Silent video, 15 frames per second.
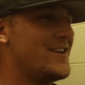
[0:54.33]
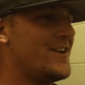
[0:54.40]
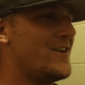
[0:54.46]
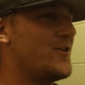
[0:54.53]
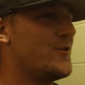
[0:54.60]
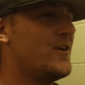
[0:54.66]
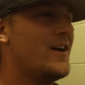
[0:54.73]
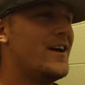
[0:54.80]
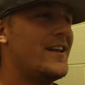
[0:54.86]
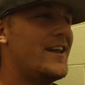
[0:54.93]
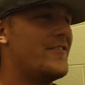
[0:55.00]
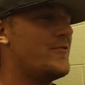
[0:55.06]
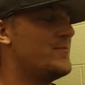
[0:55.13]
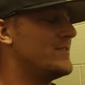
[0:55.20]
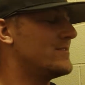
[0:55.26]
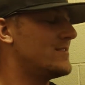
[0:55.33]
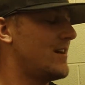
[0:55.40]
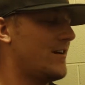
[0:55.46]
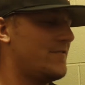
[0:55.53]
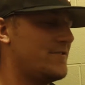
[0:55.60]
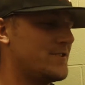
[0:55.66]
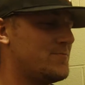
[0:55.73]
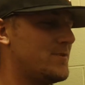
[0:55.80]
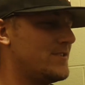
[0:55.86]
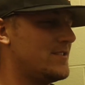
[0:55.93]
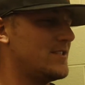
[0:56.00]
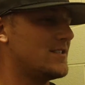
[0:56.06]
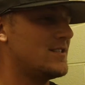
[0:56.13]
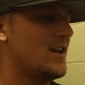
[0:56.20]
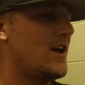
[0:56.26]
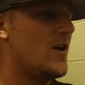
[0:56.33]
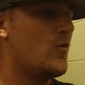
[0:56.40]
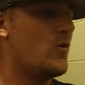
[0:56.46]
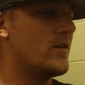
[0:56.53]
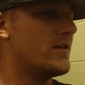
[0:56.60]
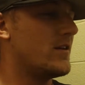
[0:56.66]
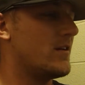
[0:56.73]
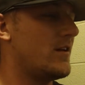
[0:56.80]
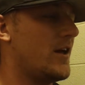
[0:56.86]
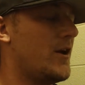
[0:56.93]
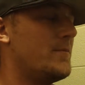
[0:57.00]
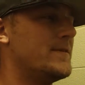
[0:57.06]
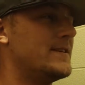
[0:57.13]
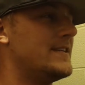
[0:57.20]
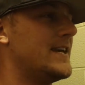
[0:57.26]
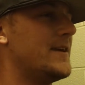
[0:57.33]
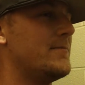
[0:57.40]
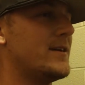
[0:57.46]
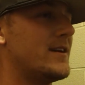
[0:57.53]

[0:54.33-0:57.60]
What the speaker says: You know, never been selfish, but just wanted to help the team,